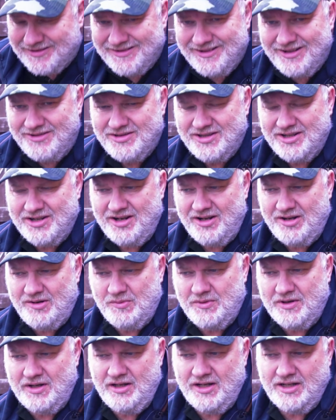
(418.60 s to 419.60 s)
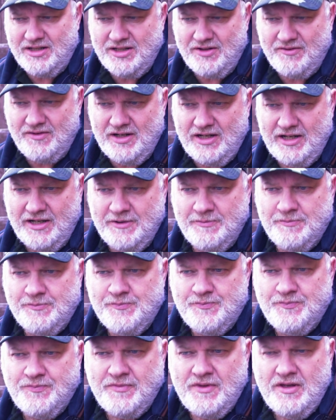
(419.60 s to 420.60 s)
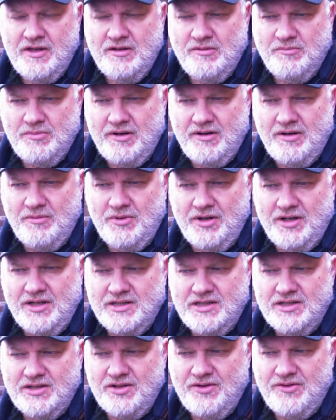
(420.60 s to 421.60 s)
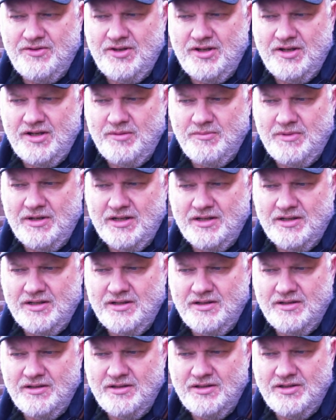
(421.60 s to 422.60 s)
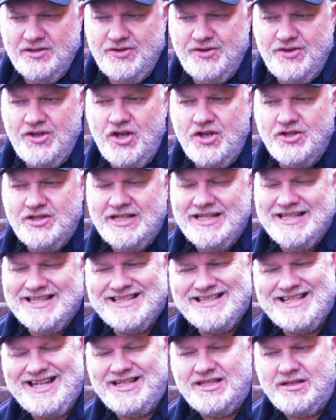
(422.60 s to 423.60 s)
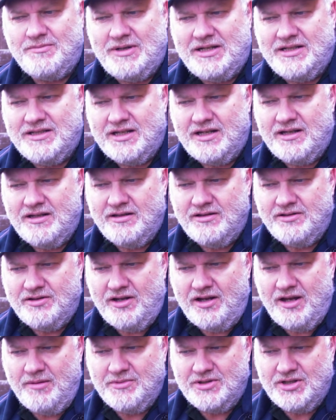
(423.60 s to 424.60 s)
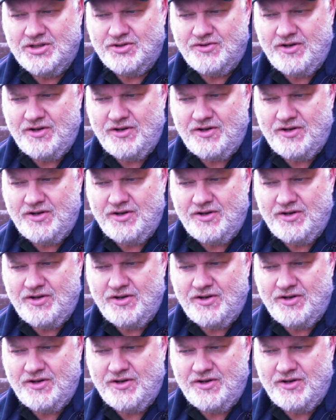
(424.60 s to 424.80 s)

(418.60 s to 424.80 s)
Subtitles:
closer than I would have liked it, really. Bearing in mind this is a 30cm diameter